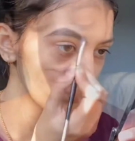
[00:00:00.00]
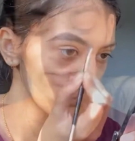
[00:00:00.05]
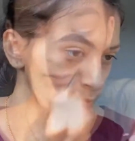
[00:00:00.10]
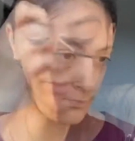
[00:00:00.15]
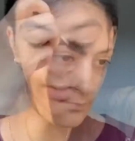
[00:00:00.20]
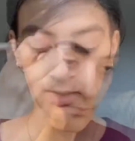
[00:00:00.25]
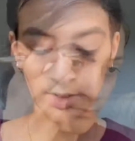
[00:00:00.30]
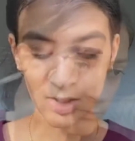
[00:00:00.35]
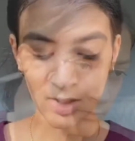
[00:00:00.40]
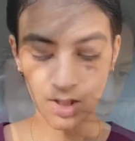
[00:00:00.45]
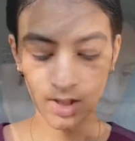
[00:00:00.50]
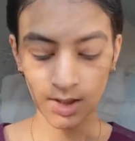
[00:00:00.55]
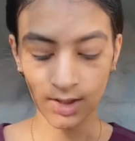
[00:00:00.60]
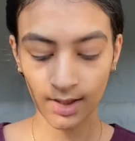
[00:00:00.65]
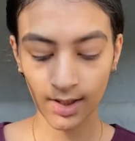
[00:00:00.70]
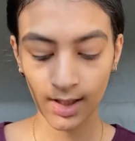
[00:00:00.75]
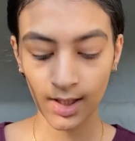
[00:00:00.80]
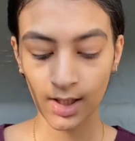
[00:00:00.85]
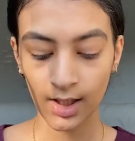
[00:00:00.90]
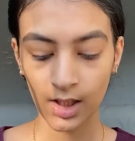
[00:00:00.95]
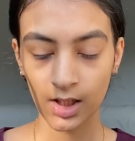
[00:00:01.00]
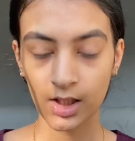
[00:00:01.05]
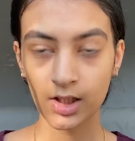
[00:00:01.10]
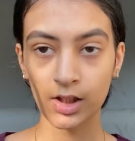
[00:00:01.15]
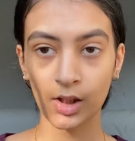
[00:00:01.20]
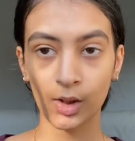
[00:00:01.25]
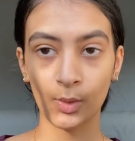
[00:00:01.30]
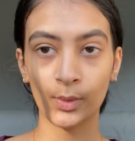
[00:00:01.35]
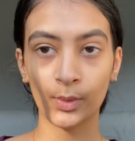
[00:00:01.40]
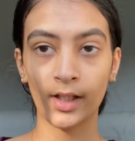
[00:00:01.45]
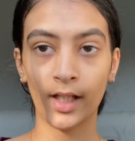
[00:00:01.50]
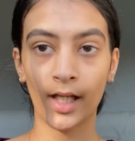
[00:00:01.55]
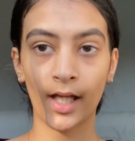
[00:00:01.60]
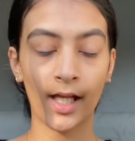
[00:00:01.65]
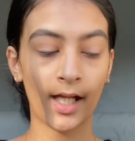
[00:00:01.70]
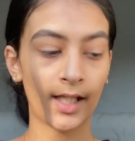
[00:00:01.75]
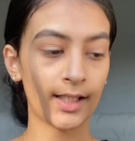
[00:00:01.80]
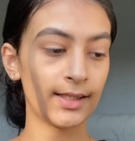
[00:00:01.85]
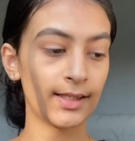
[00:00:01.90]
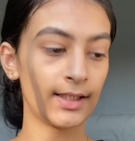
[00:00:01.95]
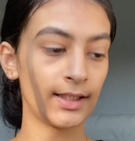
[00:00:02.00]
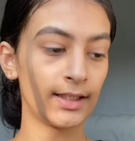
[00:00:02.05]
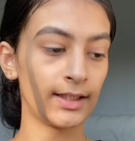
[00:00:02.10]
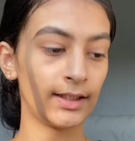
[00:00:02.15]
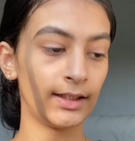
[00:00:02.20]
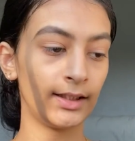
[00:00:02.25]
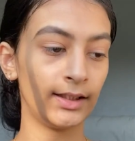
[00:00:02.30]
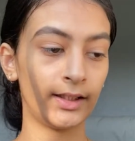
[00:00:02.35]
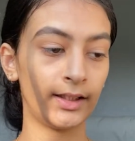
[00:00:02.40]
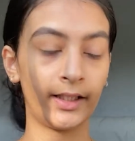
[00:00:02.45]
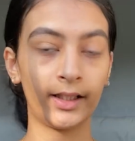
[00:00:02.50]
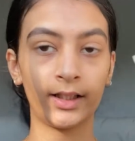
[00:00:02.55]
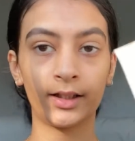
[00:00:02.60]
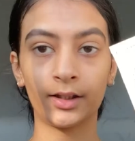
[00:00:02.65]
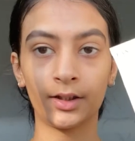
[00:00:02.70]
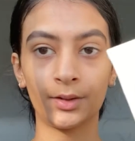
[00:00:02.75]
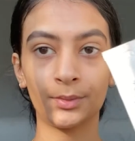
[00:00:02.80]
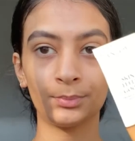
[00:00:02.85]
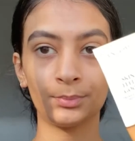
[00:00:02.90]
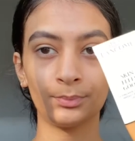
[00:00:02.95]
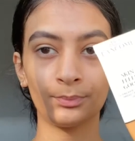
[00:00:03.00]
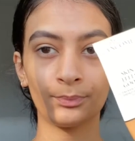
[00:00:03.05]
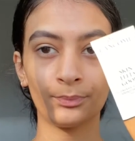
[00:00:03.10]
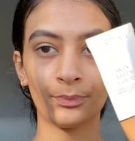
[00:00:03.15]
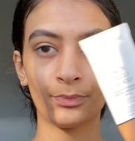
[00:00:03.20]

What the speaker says: the foundation. So we had the Lancome